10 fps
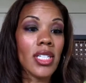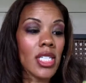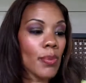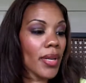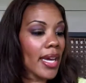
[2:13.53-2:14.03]

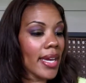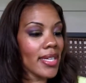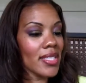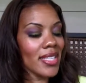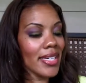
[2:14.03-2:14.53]

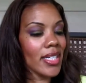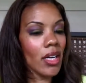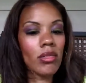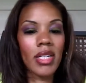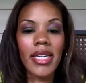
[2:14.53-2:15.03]
displays. They
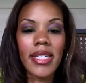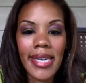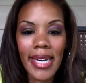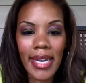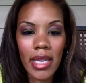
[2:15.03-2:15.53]
don't
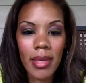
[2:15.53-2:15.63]
indicate